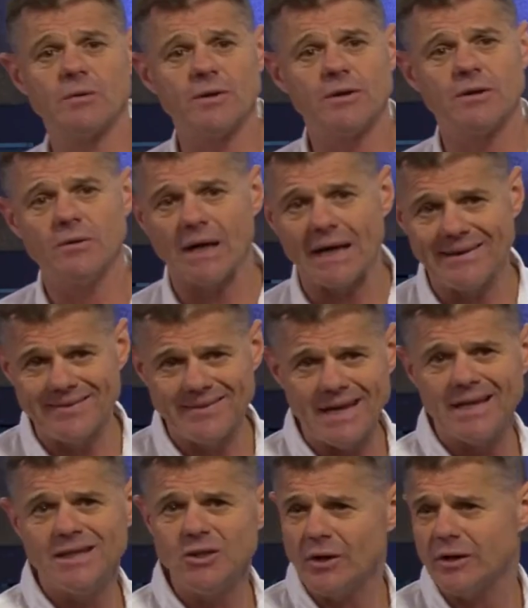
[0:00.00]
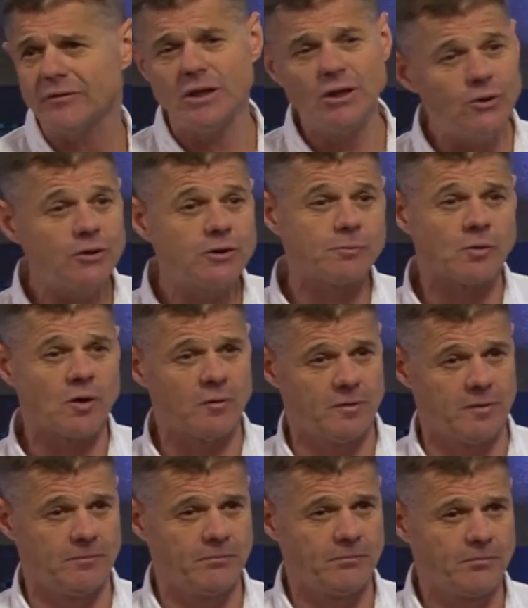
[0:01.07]
with you, and then you have a huge
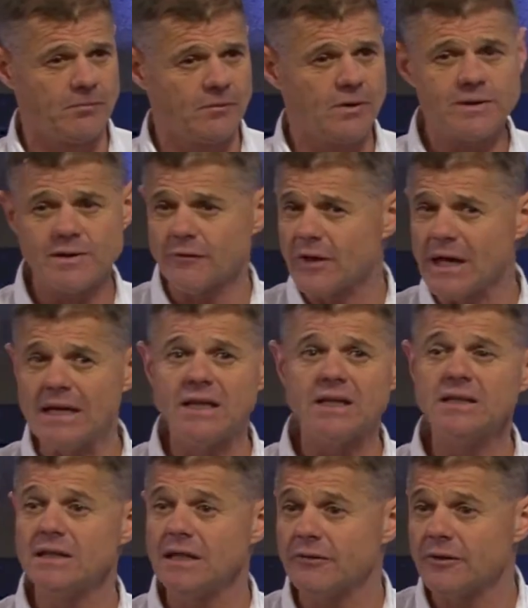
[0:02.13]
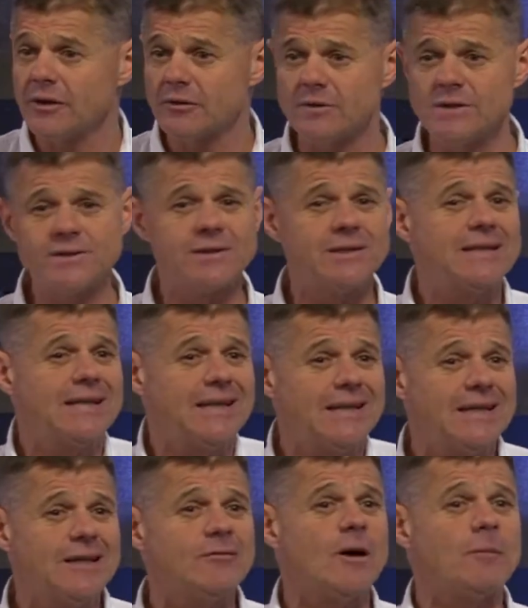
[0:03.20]
problem. Because if the Christian
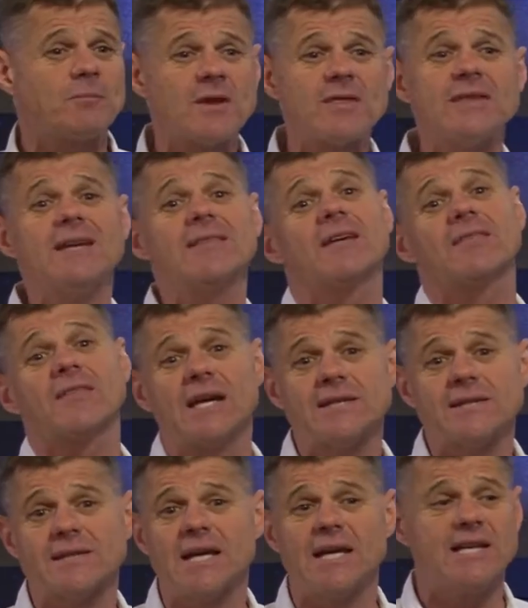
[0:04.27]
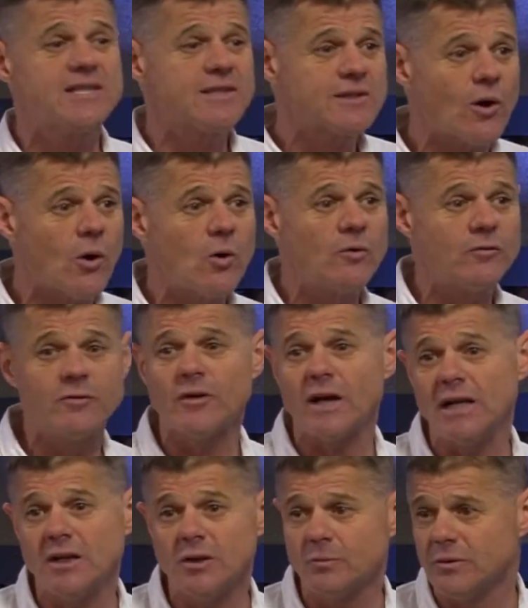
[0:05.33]
can give up the thing that they say is so
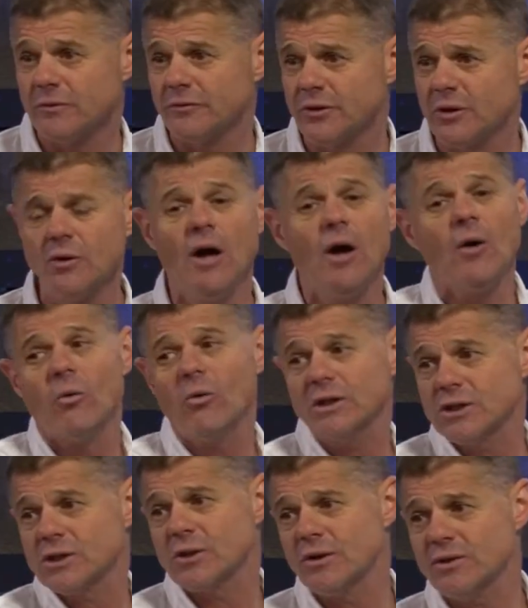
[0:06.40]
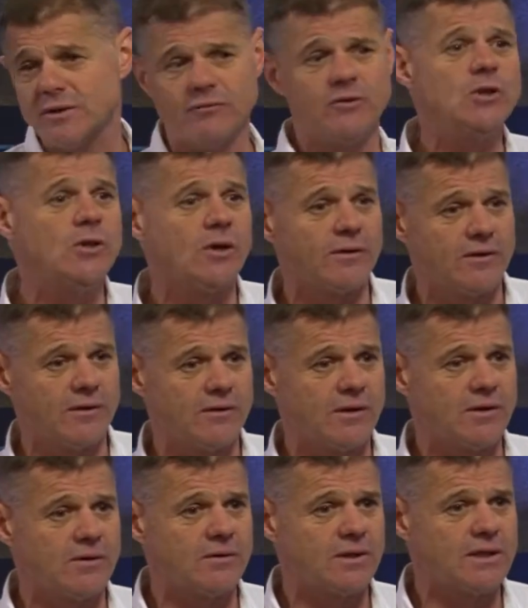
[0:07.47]
valuable for you, what chance have you got that
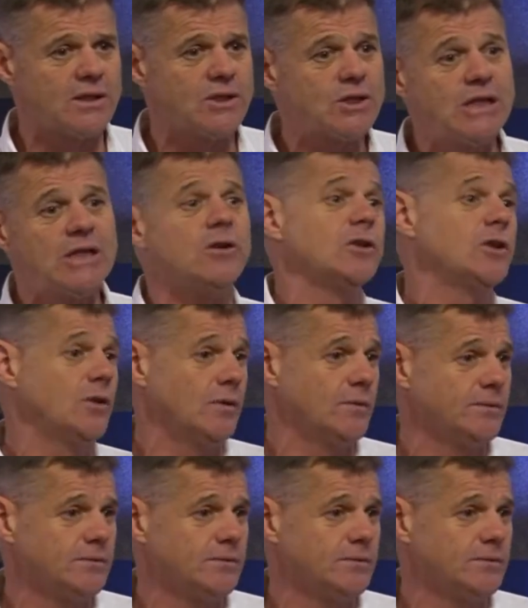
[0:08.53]
they're not going to cheat on you?